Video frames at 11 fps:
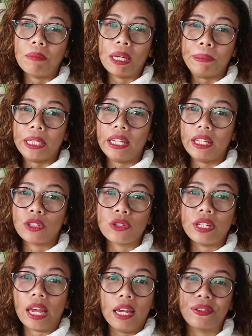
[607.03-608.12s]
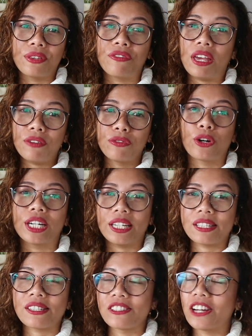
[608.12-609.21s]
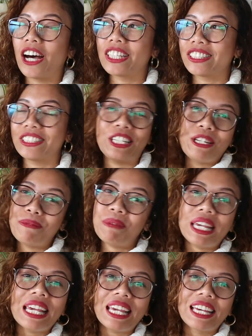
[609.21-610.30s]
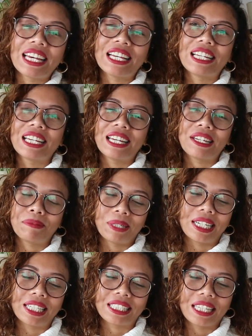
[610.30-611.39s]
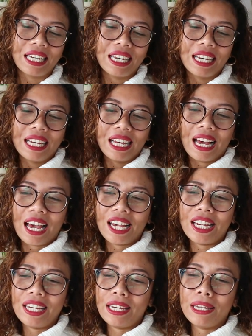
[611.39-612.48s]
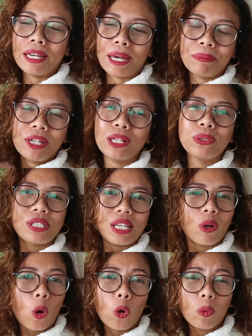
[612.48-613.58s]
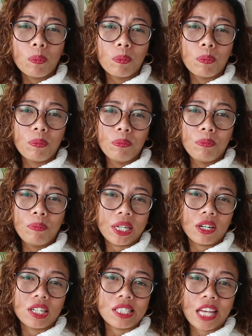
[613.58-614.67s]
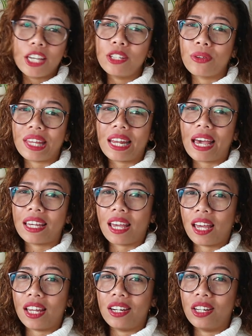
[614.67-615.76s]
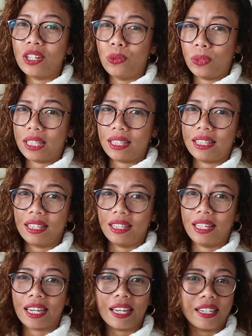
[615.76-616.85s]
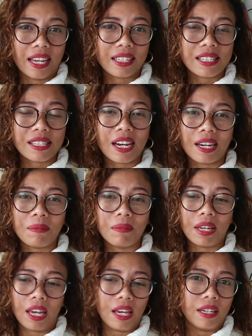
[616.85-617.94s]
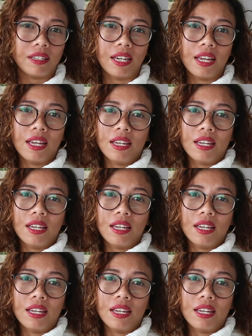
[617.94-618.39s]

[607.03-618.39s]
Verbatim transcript: Maybe today the favor it's not in me, but I am not losing hope because I know that I can do it again next time and